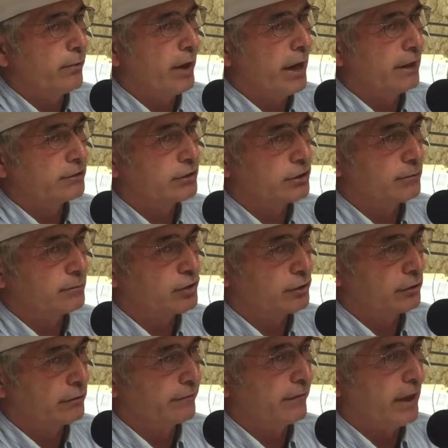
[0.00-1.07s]
ran some
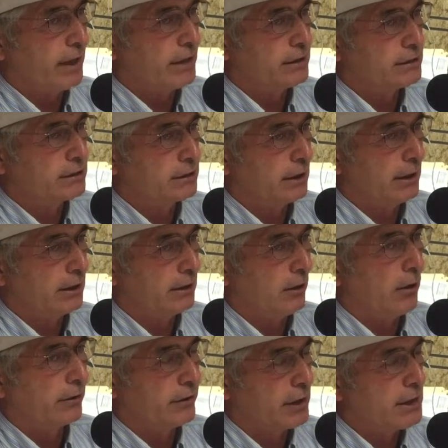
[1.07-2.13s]
surveys
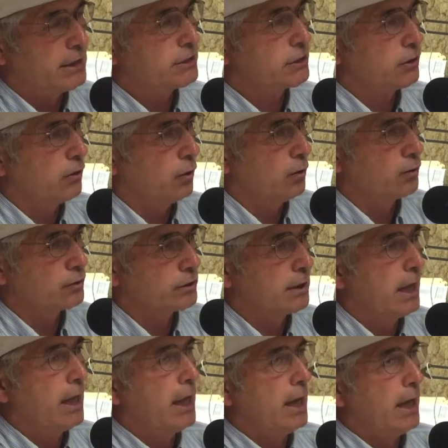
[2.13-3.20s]
on the East Coast,